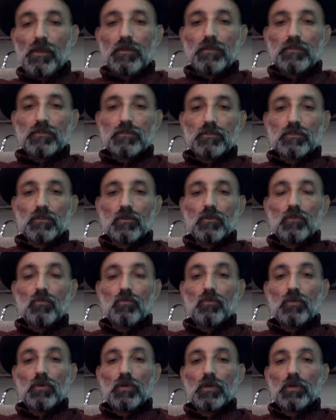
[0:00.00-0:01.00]

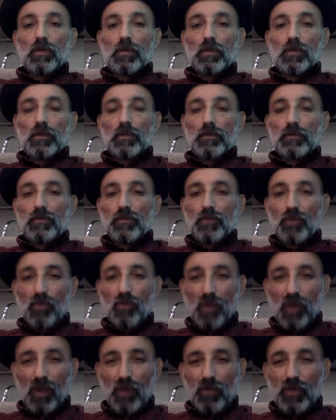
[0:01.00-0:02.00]
So,
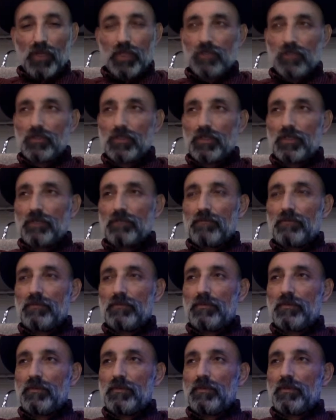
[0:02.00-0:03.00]
how actually
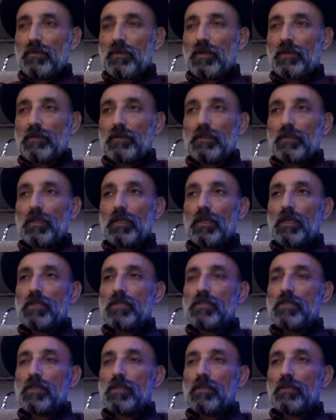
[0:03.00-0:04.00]
I
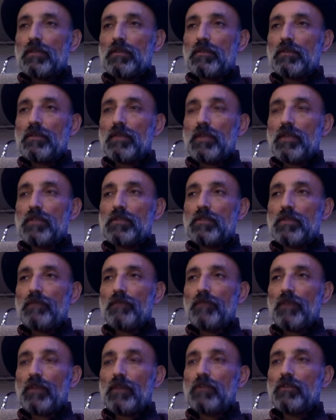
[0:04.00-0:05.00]
realized that things
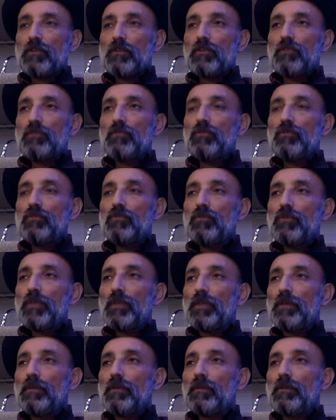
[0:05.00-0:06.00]
affect you
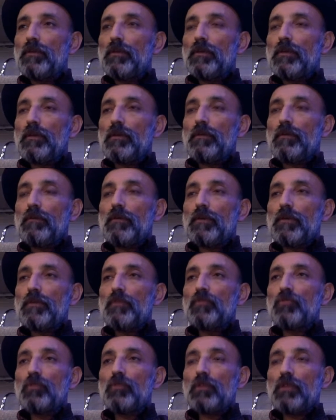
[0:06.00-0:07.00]
in
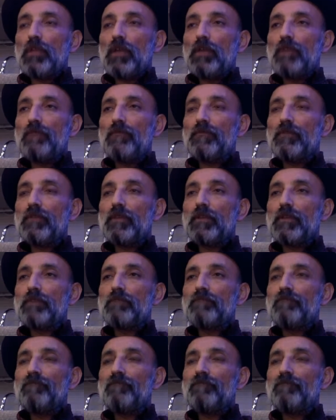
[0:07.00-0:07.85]
your life. Like,